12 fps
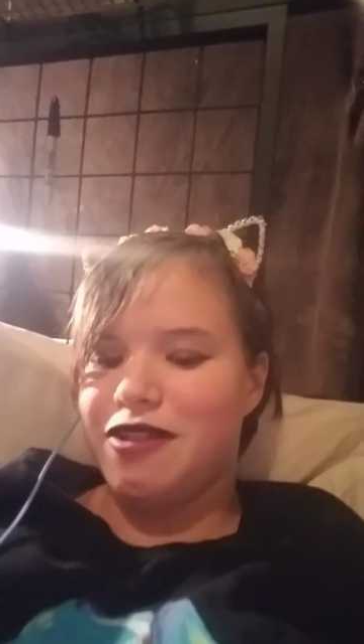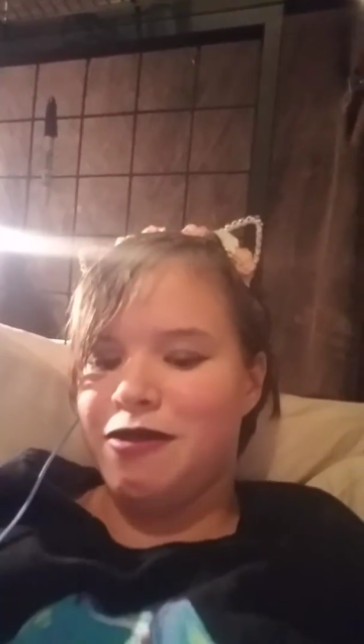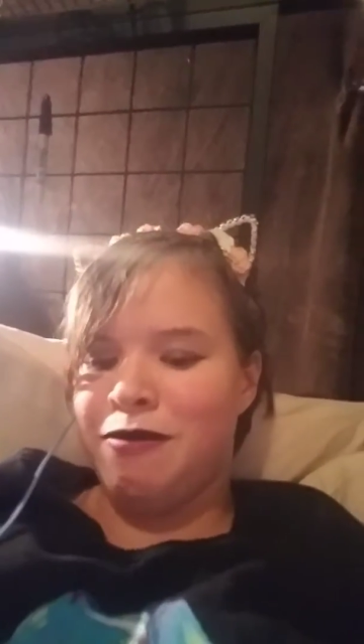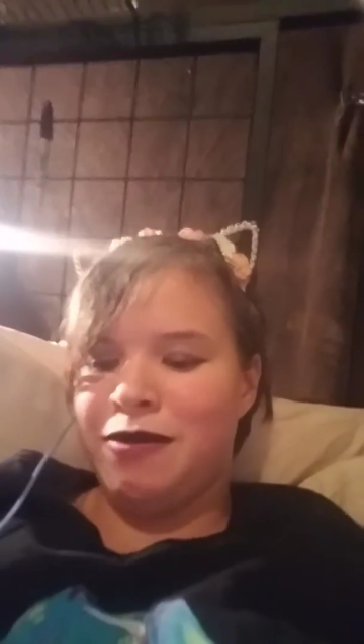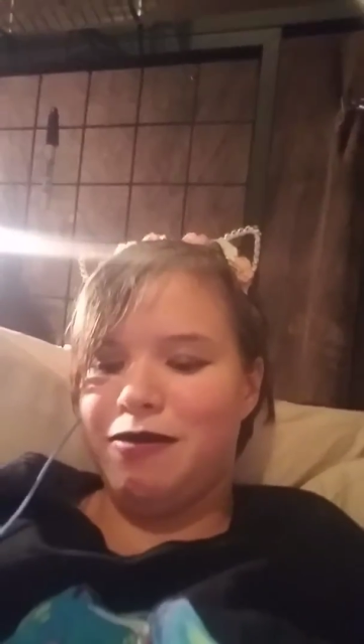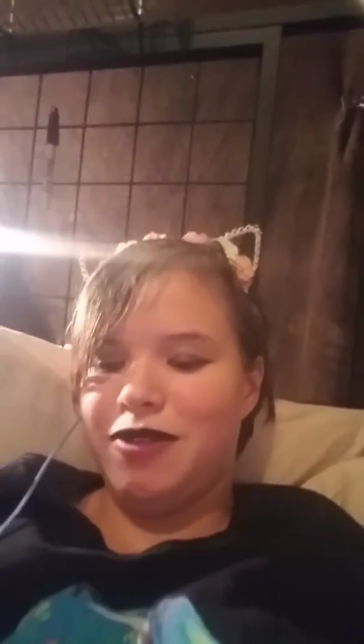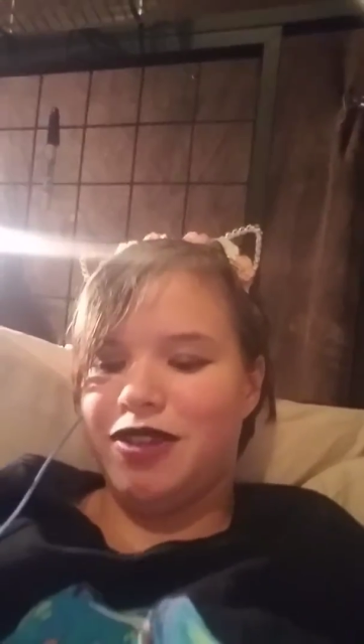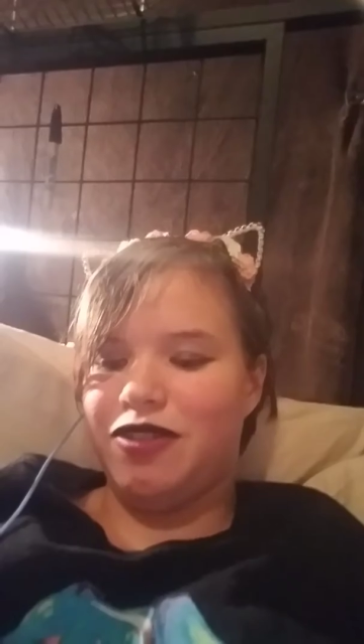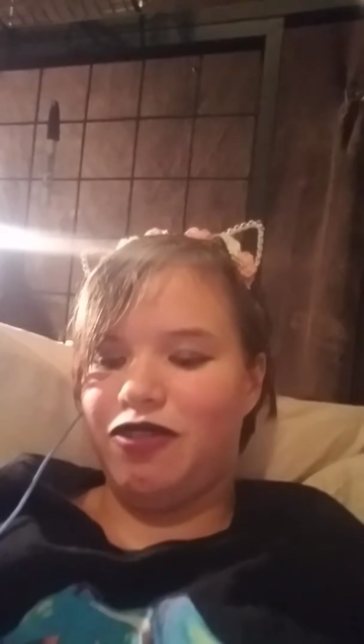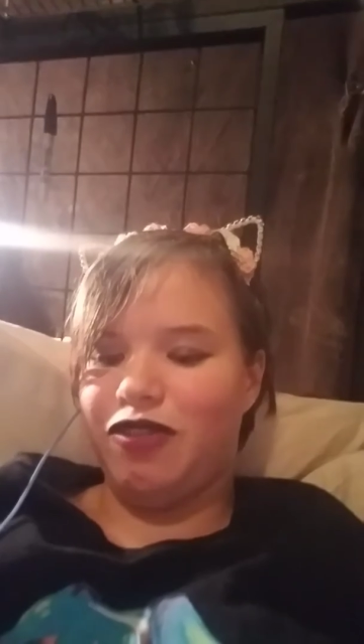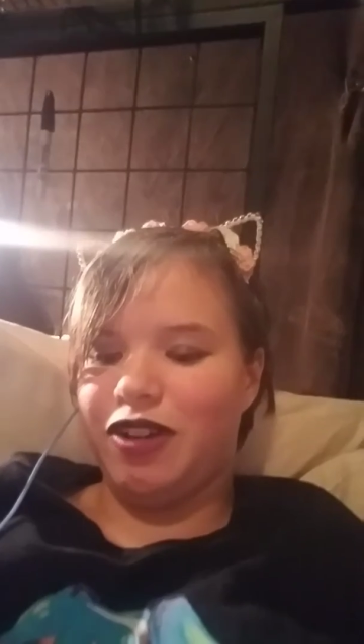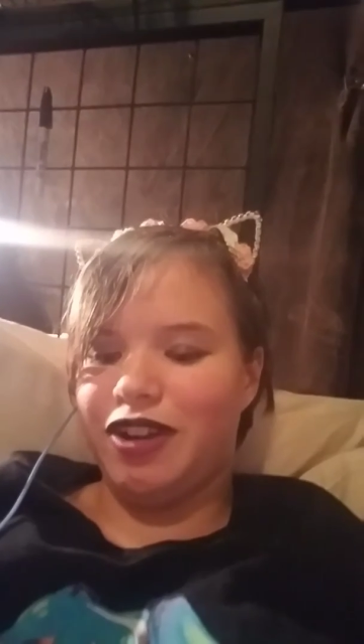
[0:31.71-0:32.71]
my best
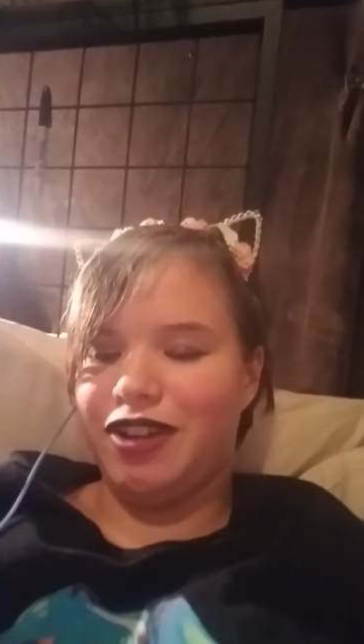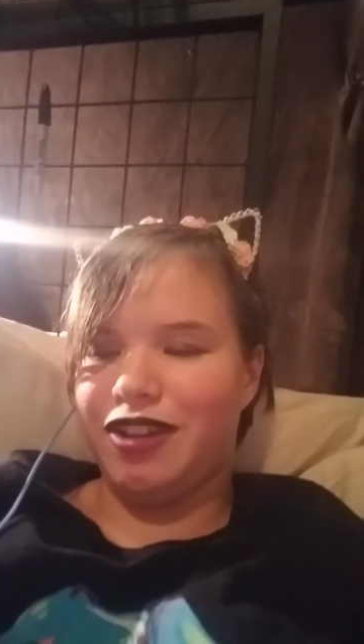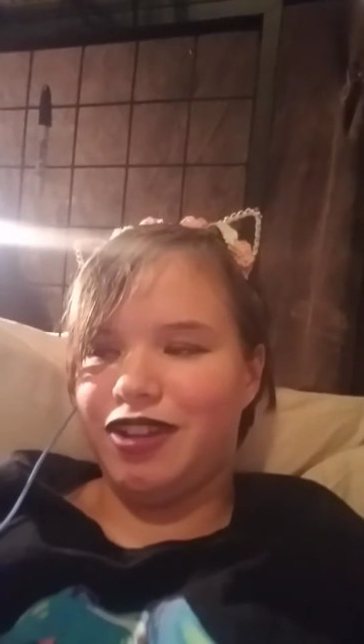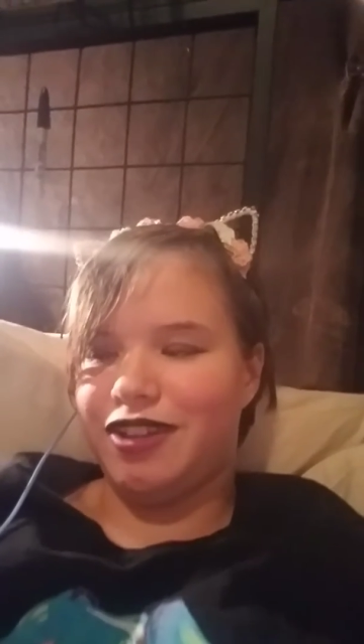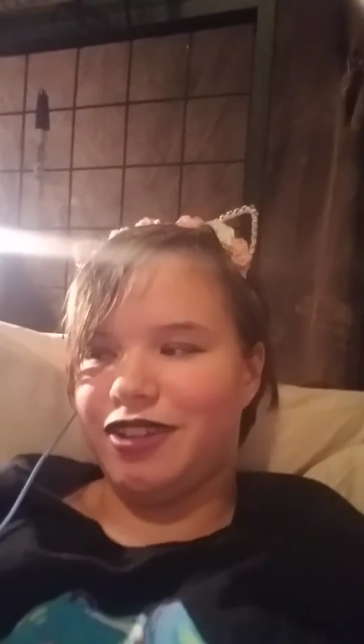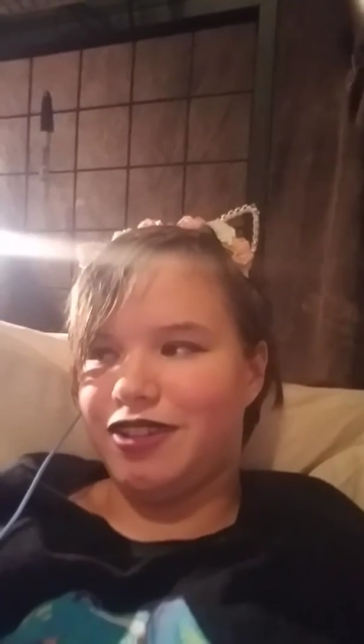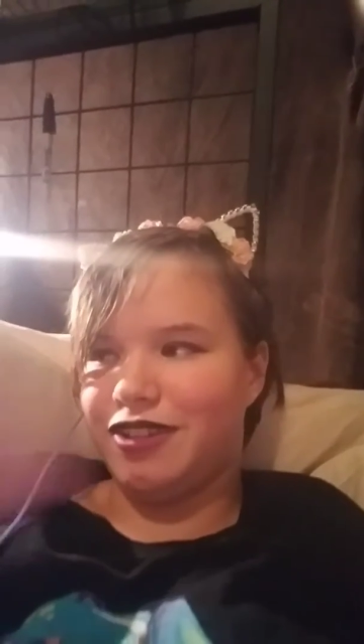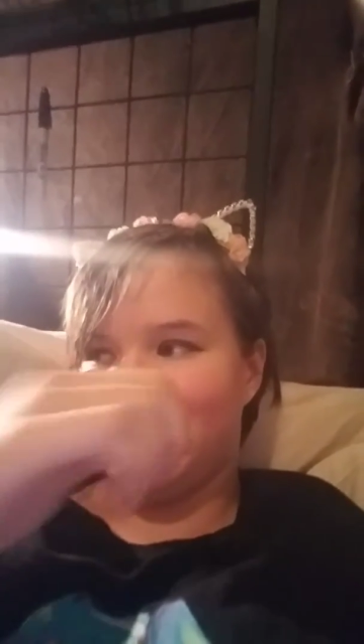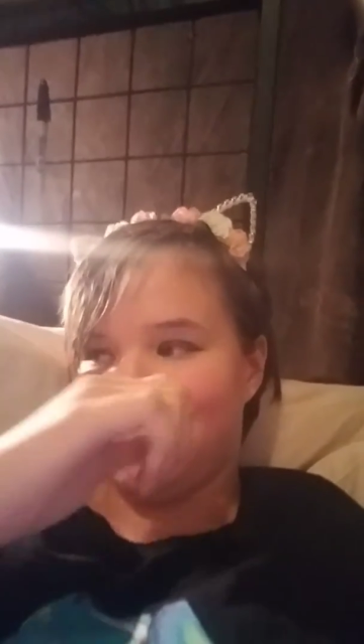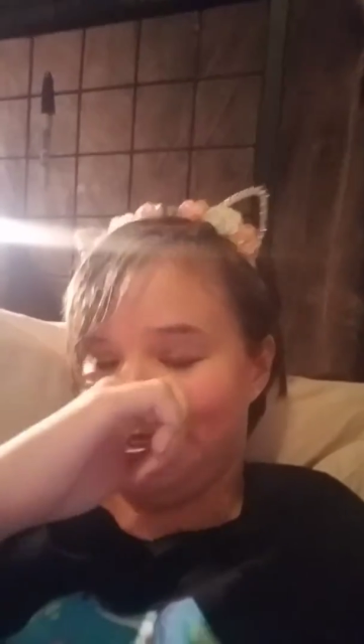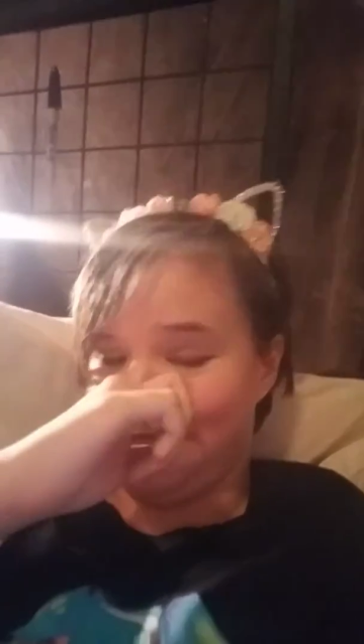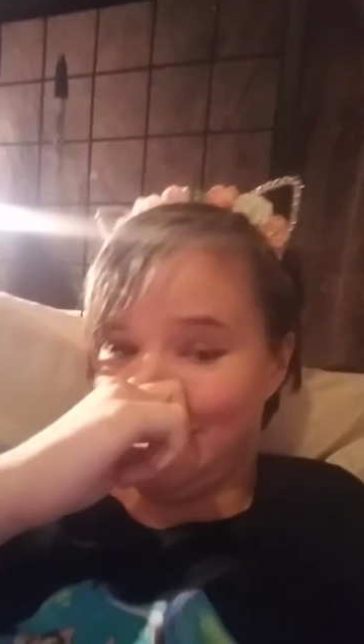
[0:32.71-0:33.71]
friend
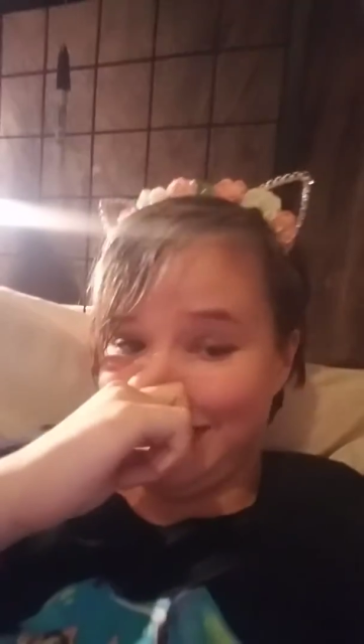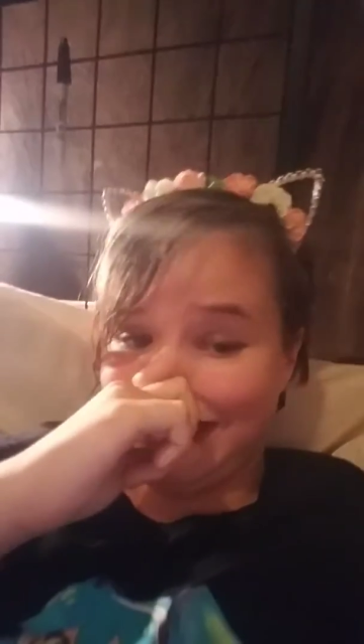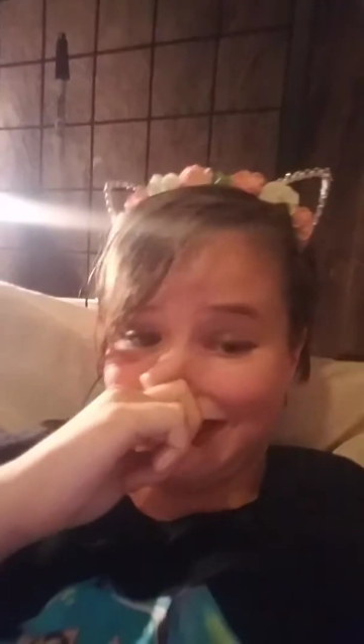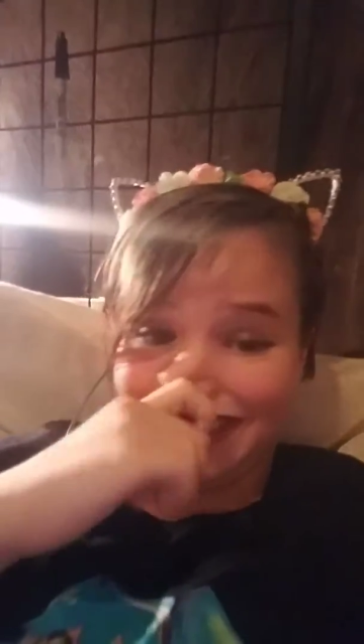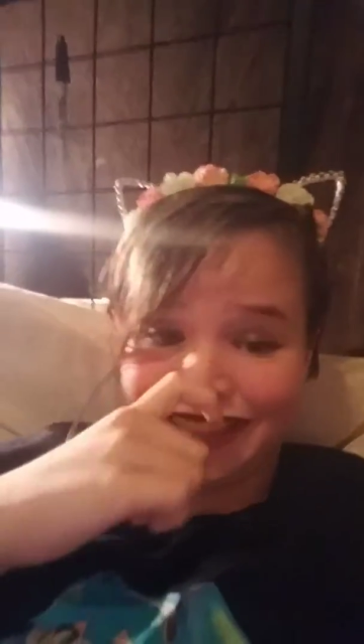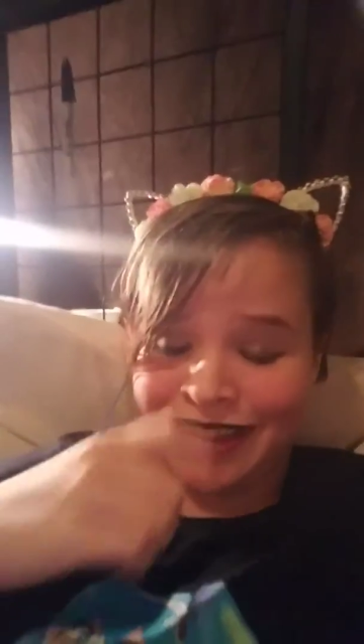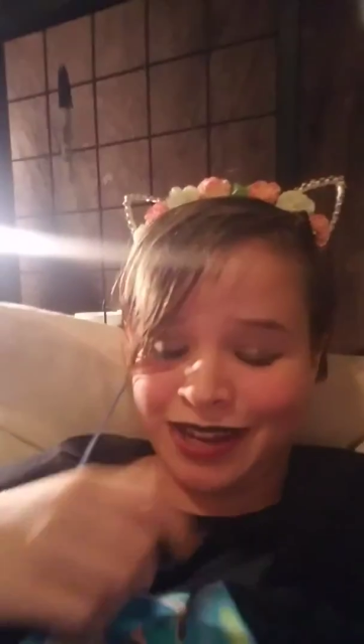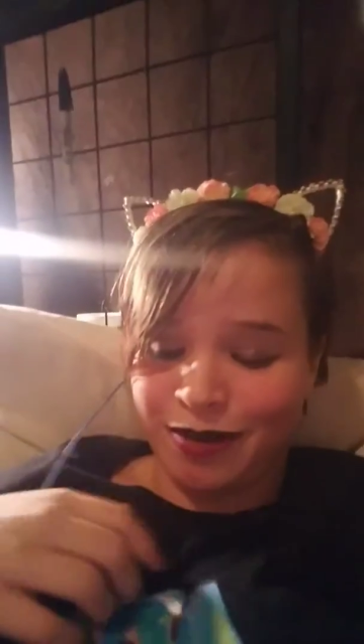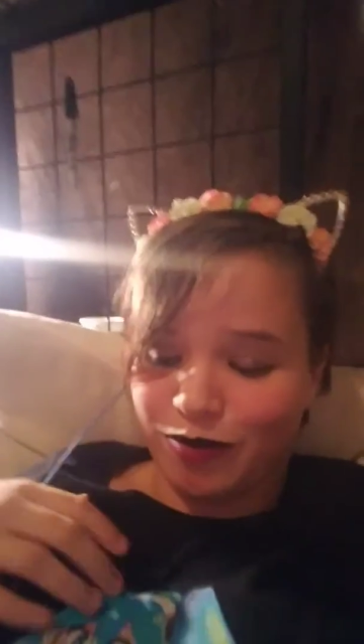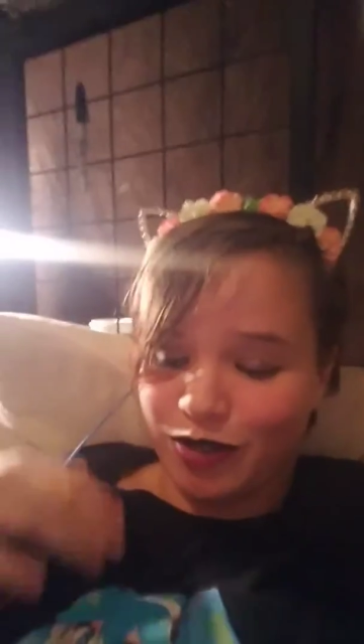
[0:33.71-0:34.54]
doing this app,